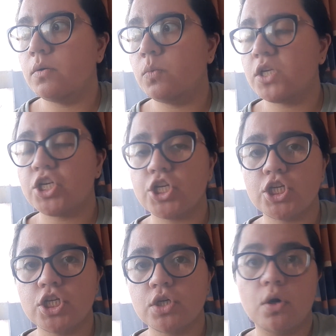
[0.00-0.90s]

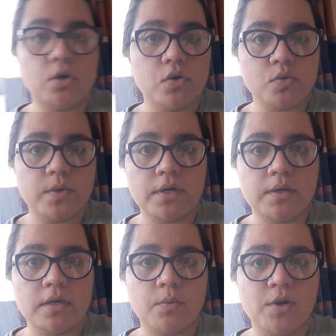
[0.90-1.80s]
which God knows when
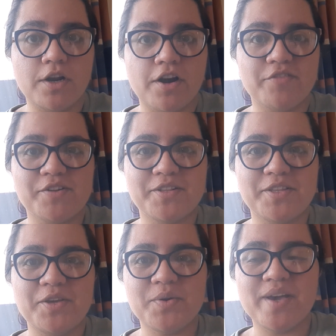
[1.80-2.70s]
it will arrive in
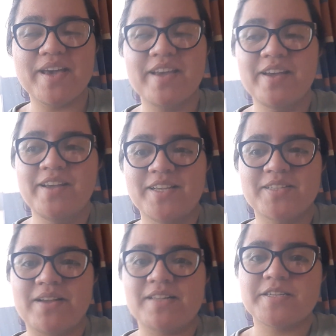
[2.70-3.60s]
the UK.
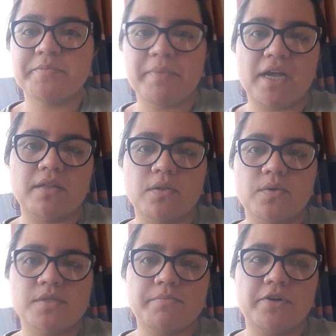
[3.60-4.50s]
So I'll just pack
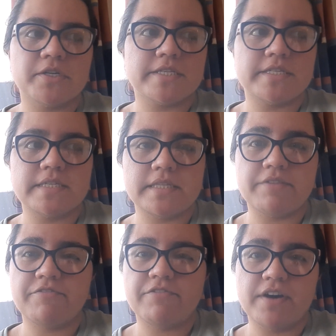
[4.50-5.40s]
those in boxes and
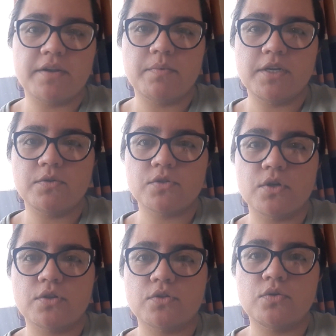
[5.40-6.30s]
then find a way to
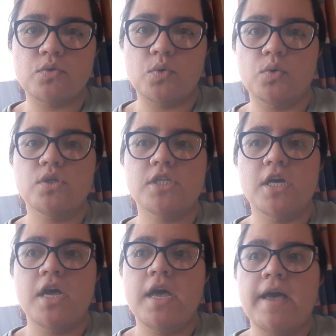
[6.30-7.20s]
sort through those.
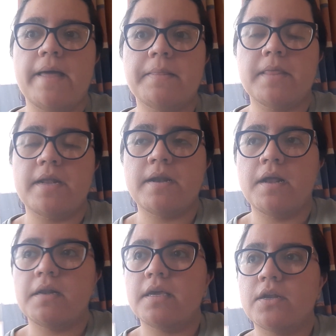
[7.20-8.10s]
And then
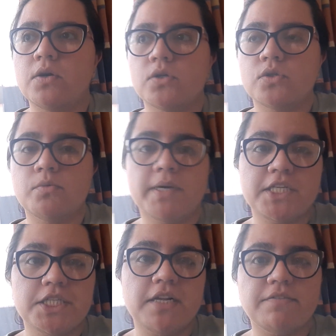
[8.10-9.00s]
I'll get on to my
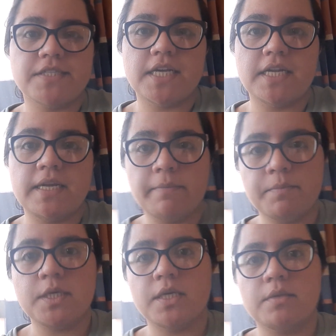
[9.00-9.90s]
shelves and
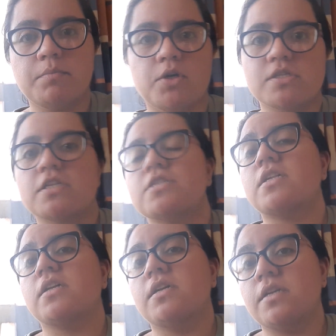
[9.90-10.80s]
emptying the boxes
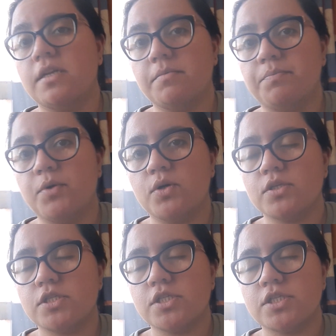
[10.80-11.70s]
that contain
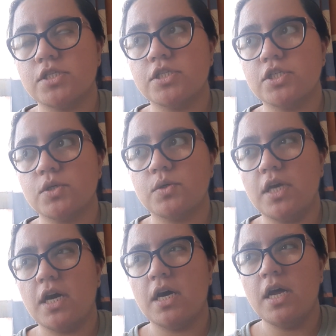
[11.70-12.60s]
books. So yeah,